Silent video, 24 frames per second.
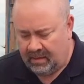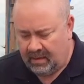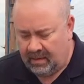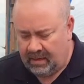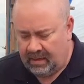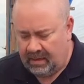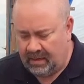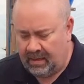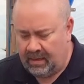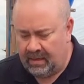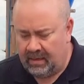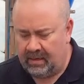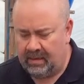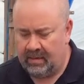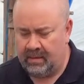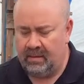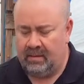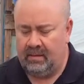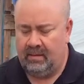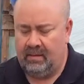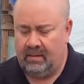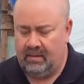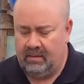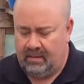and then
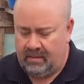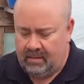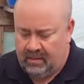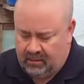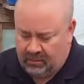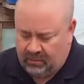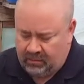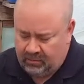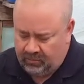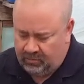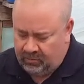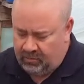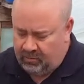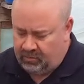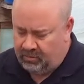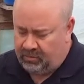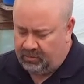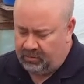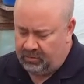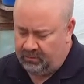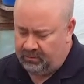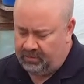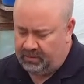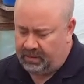it should look
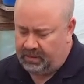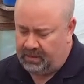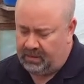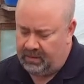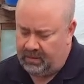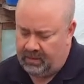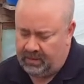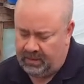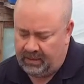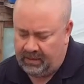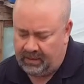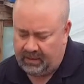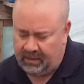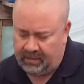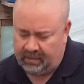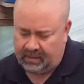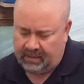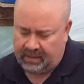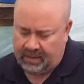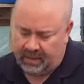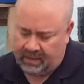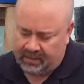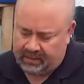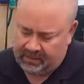something like
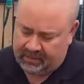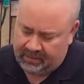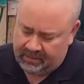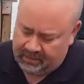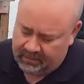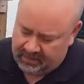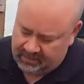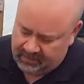that.